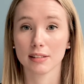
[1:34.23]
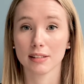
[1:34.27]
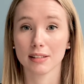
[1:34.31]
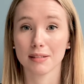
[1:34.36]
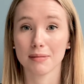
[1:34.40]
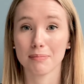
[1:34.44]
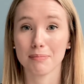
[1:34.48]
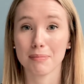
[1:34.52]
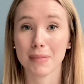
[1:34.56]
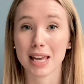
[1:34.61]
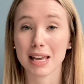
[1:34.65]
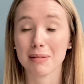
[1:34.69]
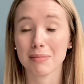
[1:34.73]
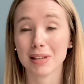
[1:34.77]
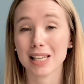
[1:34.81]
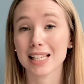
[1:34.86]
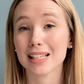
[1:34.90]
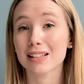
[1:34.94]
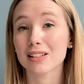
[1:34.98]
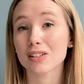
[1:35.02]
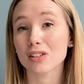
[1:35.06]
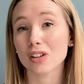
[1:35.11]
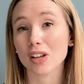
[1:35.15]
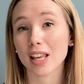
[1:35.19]
Maybe
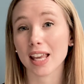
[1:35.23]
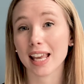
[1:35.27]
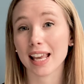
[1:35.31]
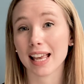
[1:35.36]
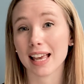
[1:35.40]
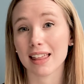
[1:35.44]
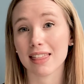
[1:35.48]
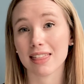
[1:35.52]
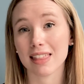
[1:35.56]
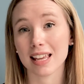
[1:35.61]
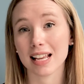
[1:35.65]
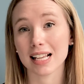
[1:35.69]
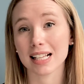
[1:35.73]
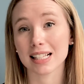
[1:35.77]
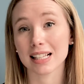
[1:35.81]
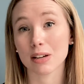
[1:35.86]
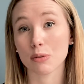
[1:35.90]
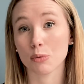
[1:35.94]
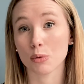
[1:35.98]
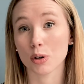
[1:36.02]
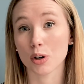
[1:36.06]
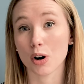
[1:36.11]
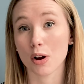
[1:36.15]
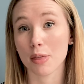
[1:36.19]
it's looking at things that
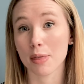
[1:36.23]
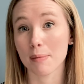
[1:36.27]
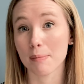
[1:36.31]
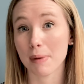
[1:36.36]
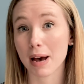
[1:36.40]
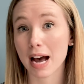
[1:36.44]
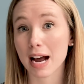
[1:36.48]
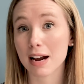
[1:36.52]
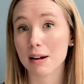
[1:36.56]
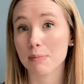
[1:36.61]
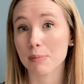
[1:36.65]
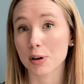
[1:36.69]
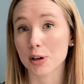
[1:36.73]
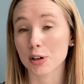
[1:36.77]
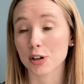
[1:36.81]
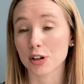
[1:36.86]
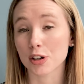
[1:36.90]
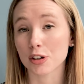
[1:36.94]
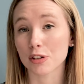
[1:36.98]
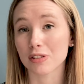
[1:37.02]
were on the back burner